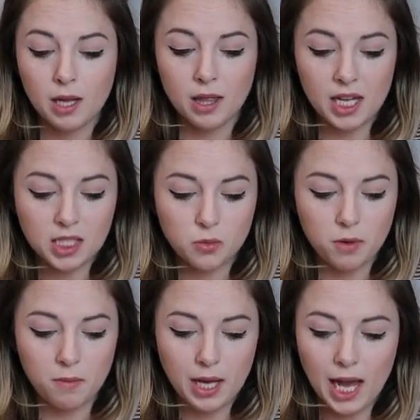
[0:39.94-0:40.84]
This
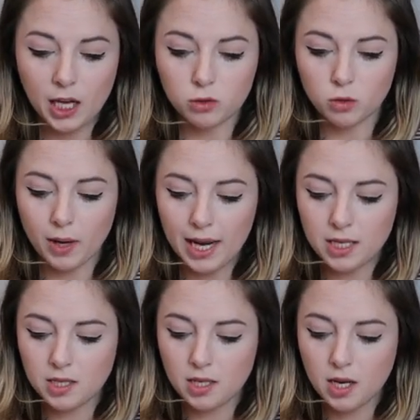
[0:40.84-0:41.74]
would be a
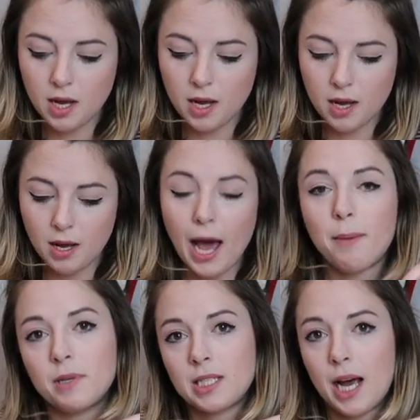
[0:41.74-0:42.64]
great
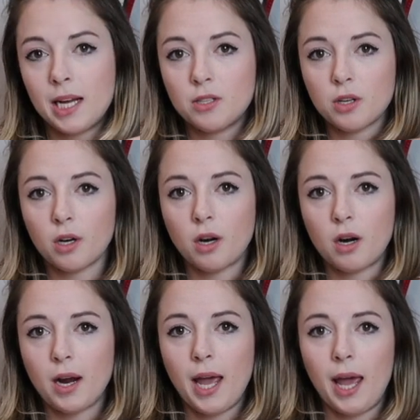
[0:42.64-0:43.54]

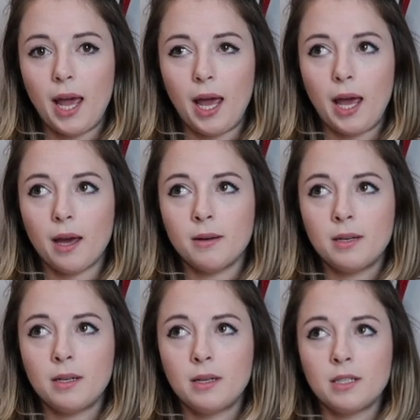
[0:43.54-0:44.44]
appetizer,
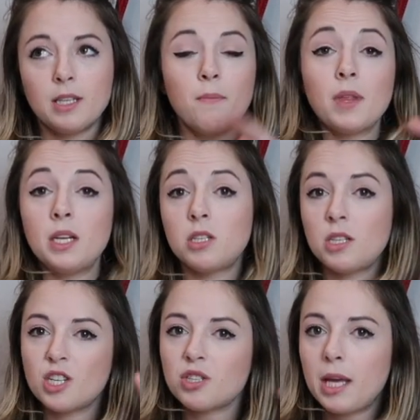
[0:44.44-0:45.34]
something to
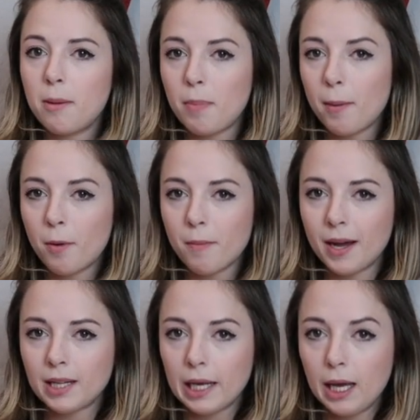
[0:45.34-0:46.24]
just keep people
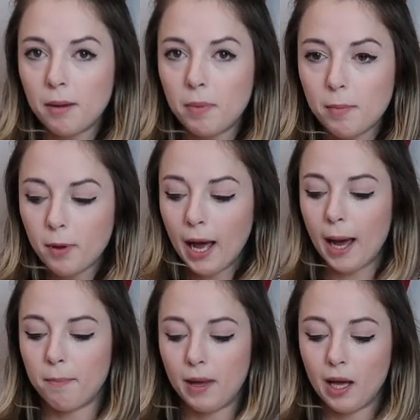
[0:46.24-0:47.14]
mingling, keep people
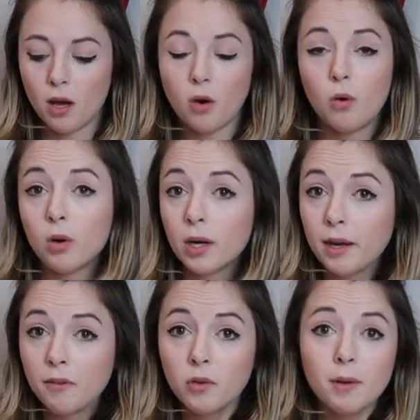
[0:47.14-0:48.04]
happy, or
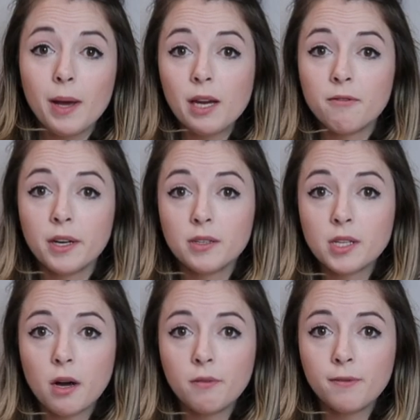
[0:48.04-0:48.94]
if you want to make it for
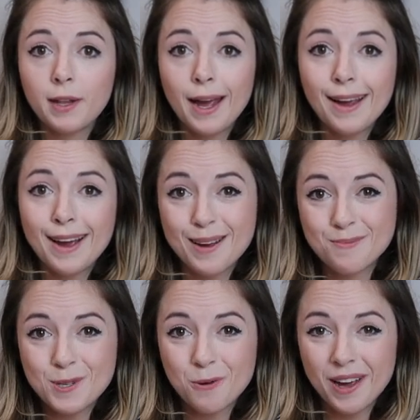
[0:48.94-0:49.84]
yourself like
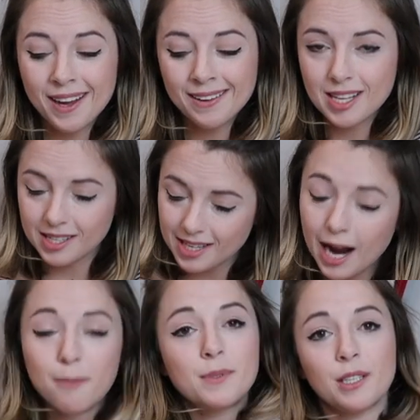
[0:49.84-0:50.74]
I'm doing, that's
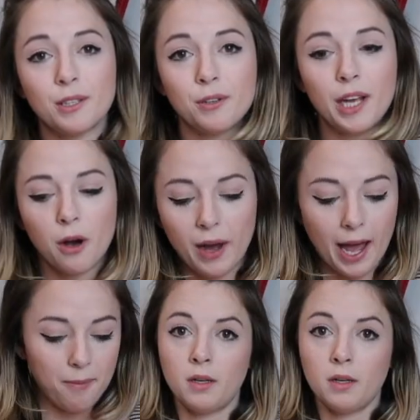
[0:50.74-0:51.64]
absolutely
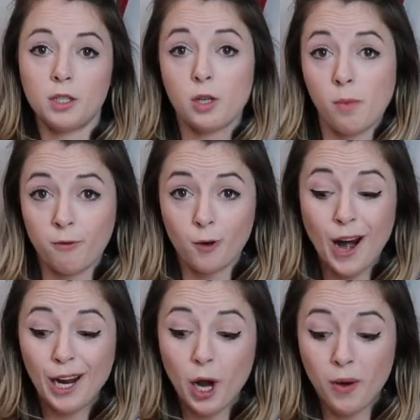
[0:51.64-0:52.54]
okay. So before
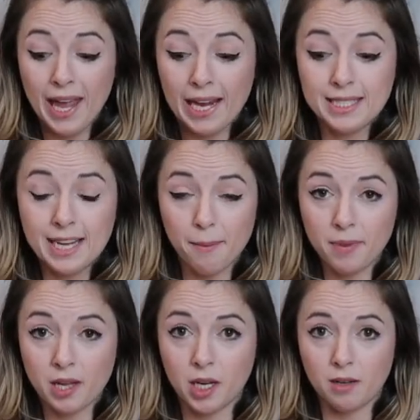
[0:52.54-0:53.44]
I go in
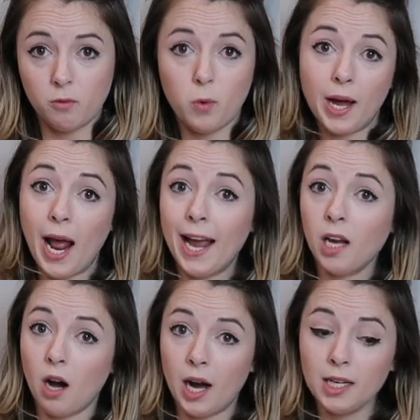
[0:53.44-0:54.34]
depth of what I
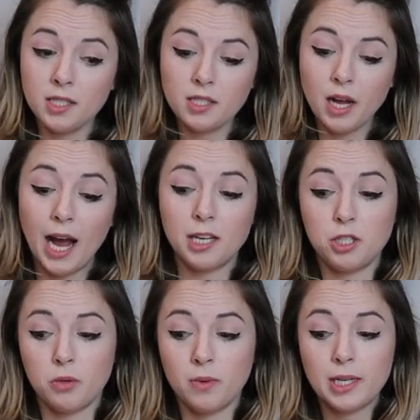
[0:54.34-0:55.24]
got, I
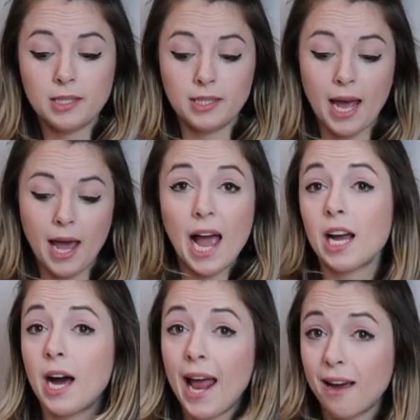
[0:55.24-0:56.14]
do want to say I
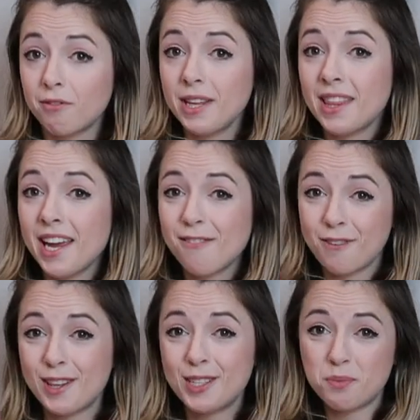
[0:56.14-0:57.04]
got everything
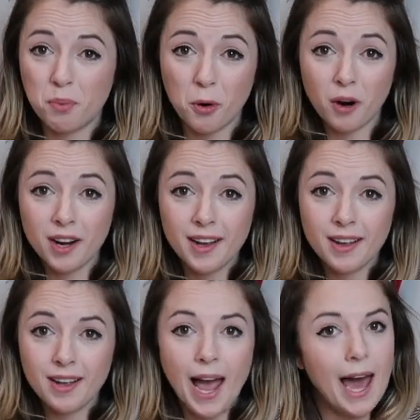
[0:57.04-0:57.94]
for this board
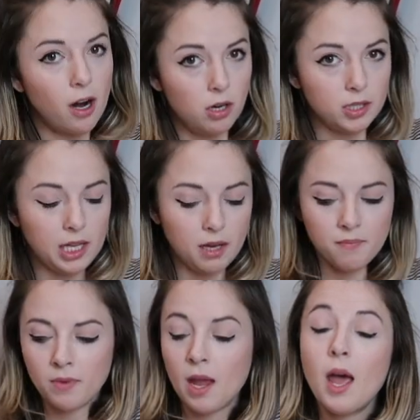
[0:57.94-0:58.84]
at Aldi.
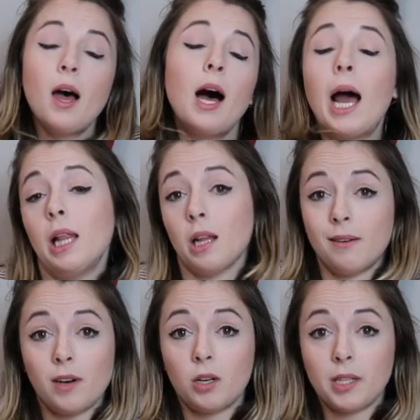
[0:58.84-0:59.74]
I
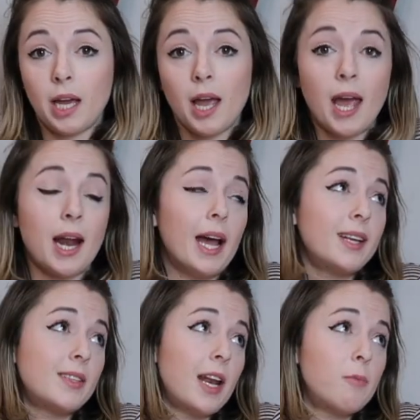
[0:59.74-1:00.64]
love Aldi, and I
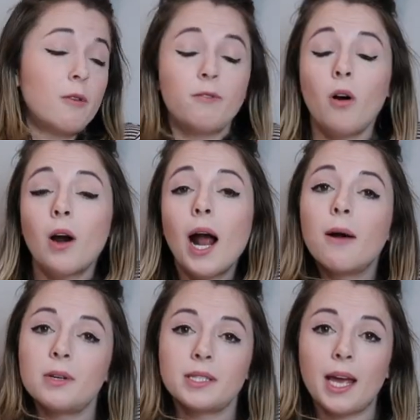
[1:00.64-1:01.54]
said it before,
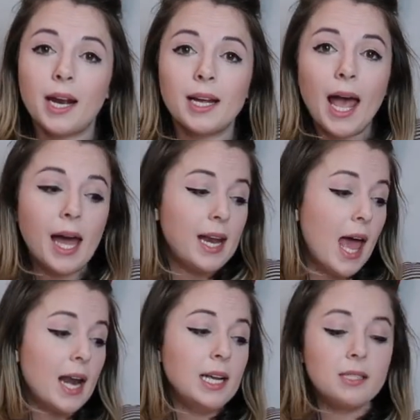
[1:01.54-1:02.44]
I will say it again.
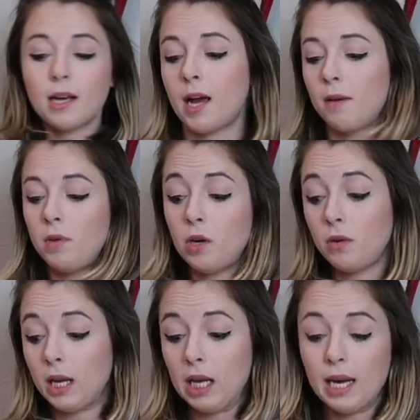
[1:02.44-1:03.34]
Anytime you
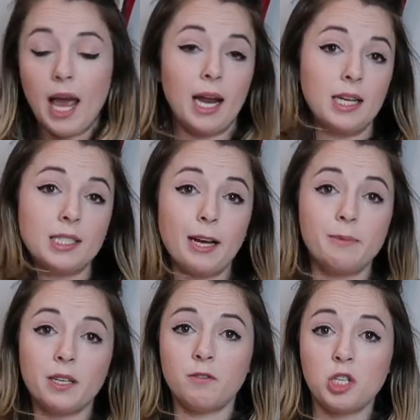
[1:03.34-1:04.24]
need any
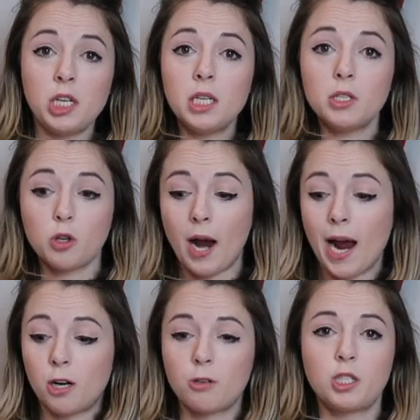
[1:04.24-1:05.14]
types cheese,
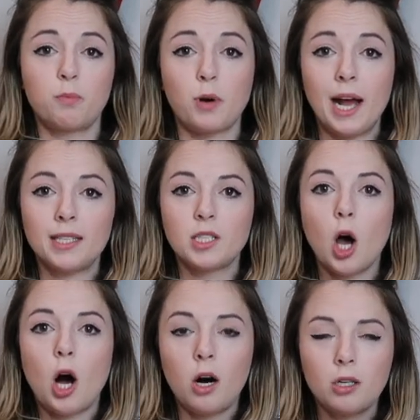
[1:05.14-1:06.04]
crackers, spreads,
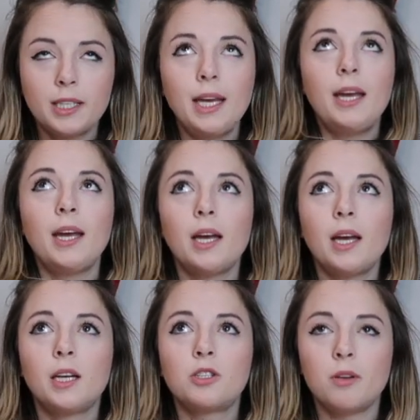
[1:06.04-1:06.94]
Aldi
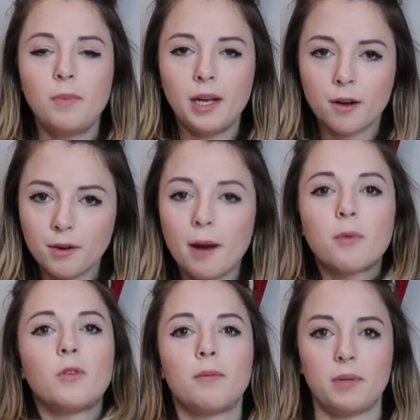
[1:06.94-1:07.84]
should be your
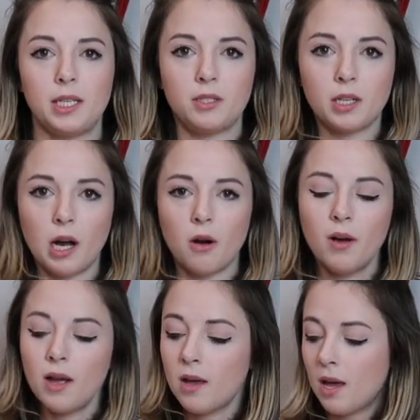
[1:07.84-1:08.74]
#1 place to go.
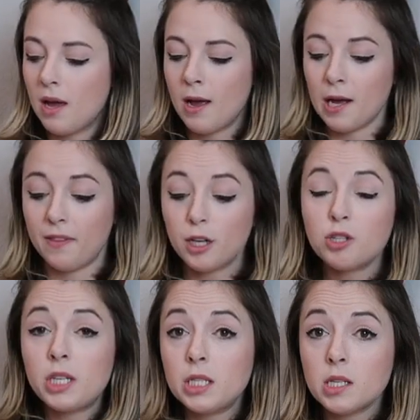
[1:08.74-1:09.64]
Their
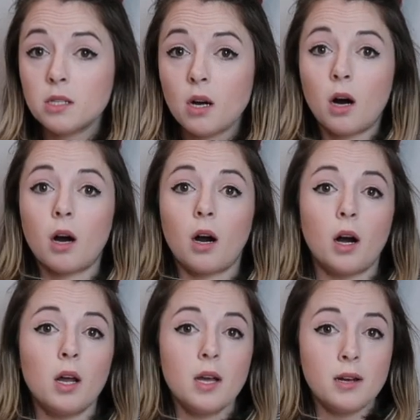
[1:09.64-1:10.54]
cheeses
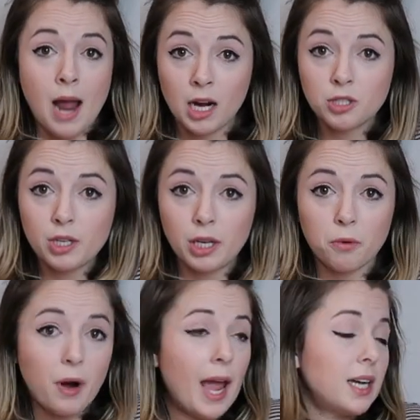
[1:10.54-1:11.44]
are nationally
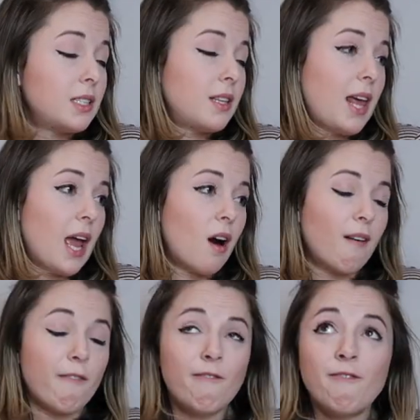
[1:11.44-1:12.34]
ranked, they
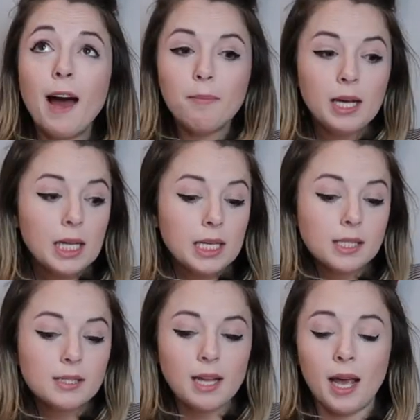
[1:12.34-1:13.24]
are
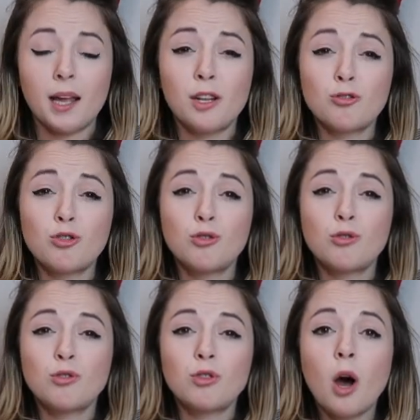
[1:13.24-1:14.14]
fabulous, and
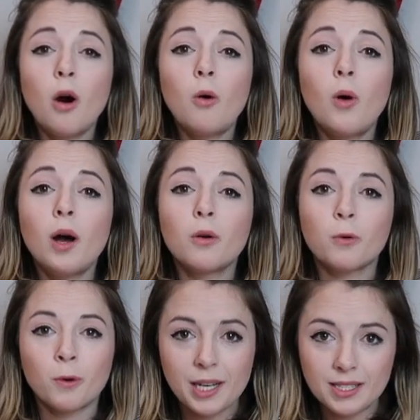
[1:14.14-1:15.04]
so
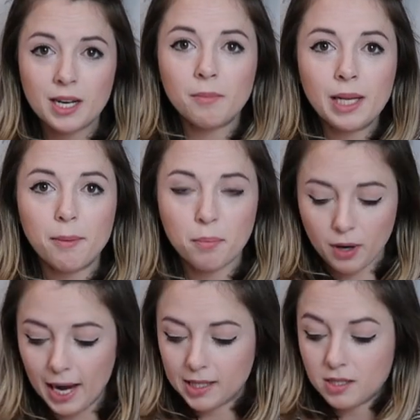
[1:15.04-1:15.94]
reasonably
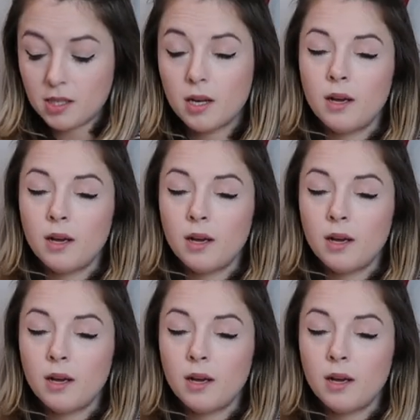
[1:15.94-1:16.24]
priced.